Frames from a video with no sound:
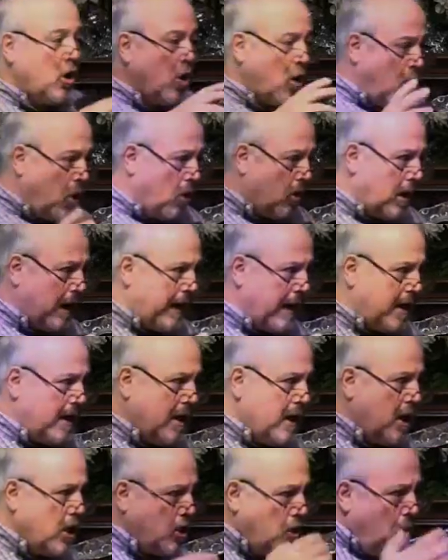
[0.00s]
holy.
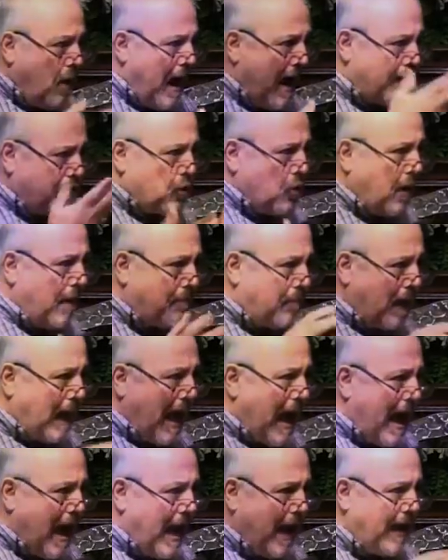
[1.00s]
You have to
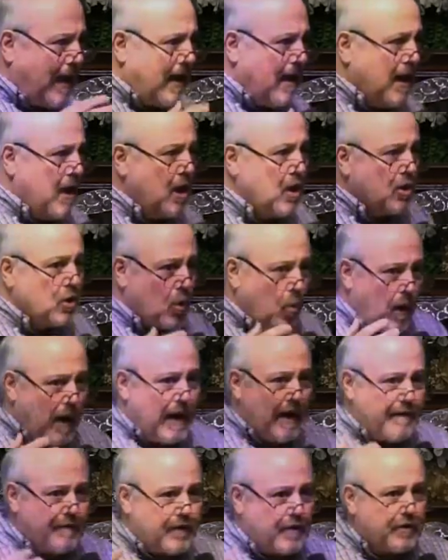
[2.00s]
apply to
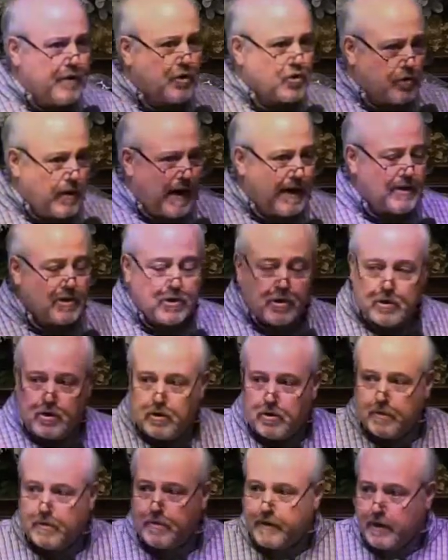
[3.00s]
whatever the trans
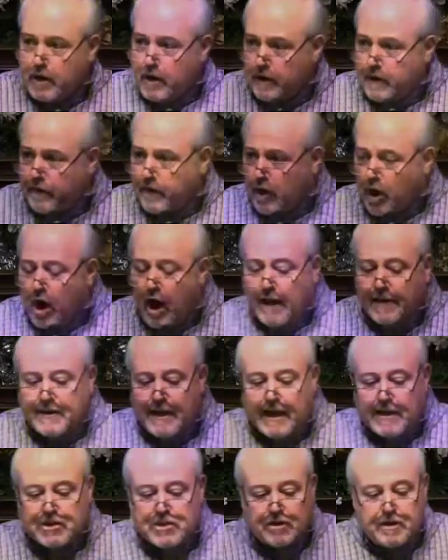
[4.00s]
or the in the
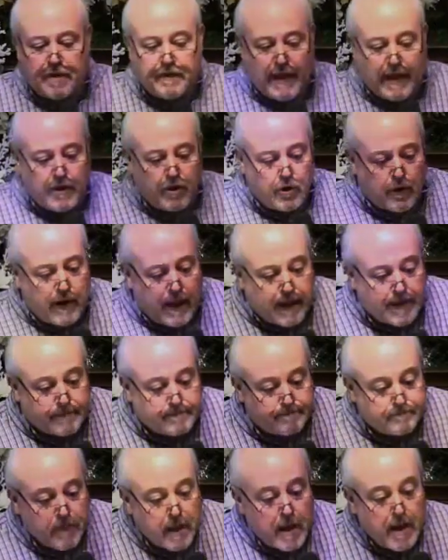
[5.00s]
context that you're
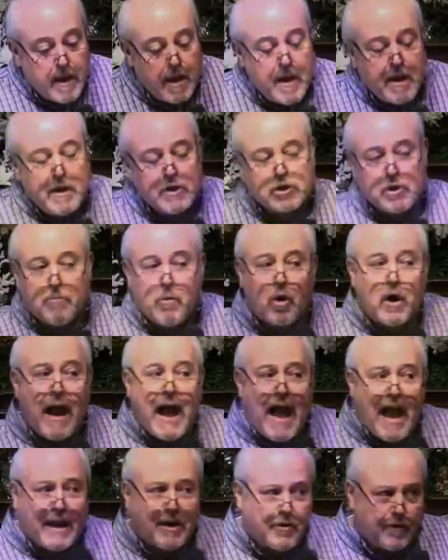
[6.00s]
in. So more
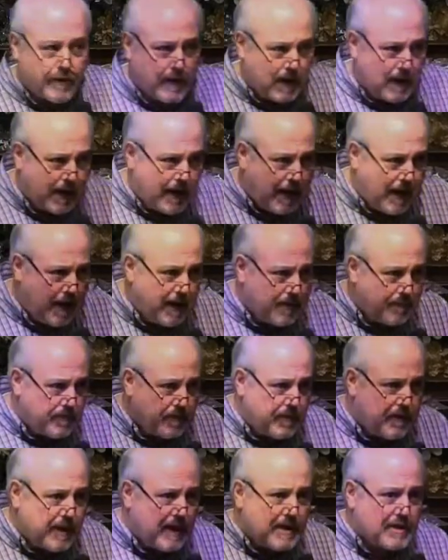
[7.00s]
accurately,
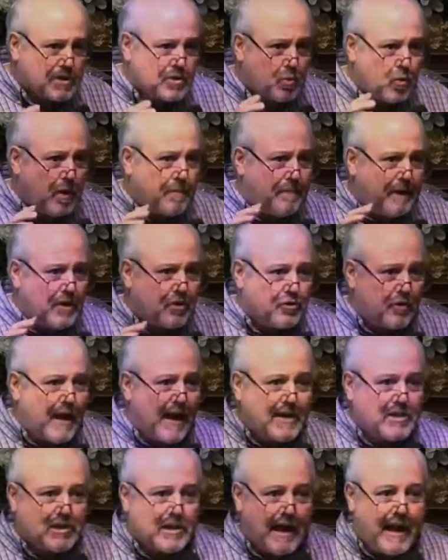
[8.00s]
this would be
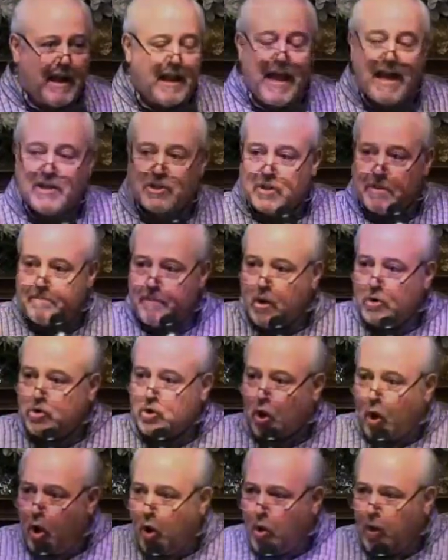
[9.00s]
translated as the most
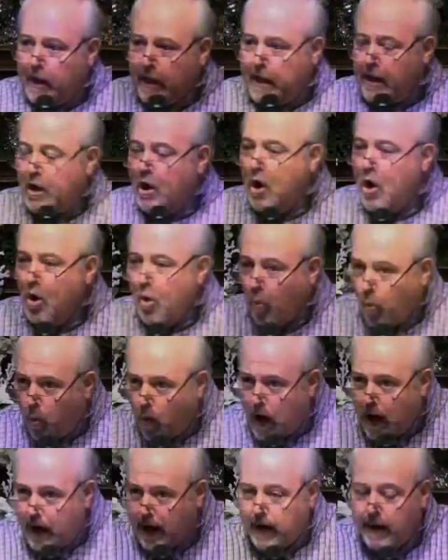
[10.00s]
holy
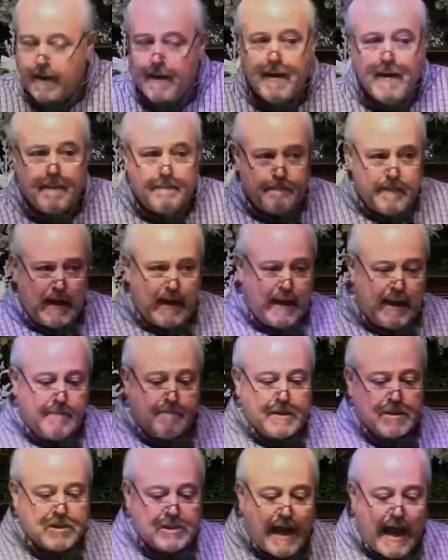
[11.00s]
one, meaning
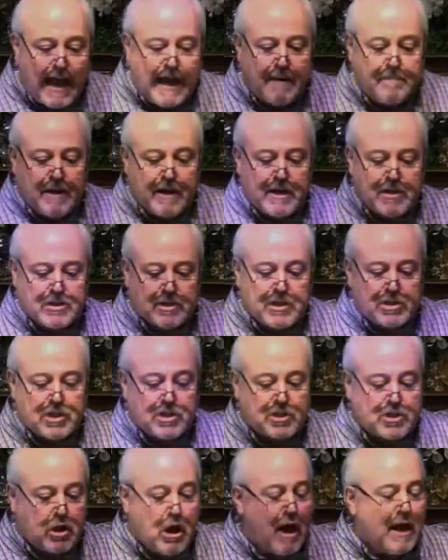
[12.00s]
Messiah, because this
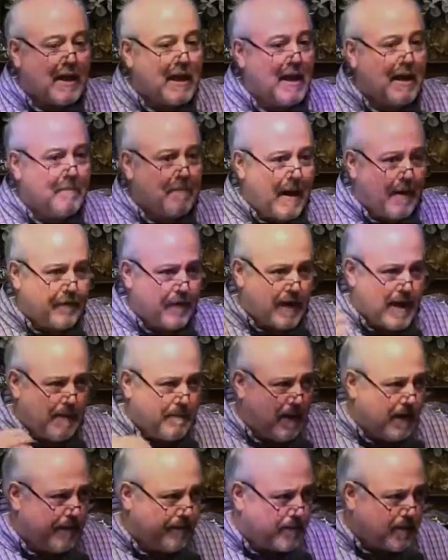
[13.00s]
is talking about the
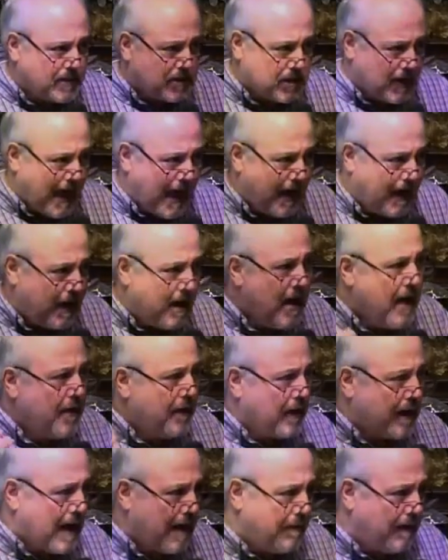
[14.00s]
coming of the Messiah,
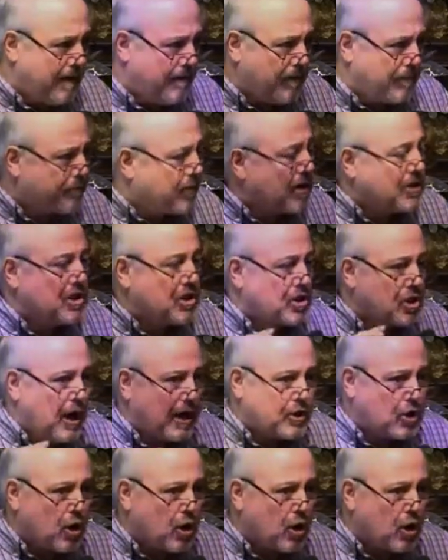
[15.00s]
the coming of the Prince. It's not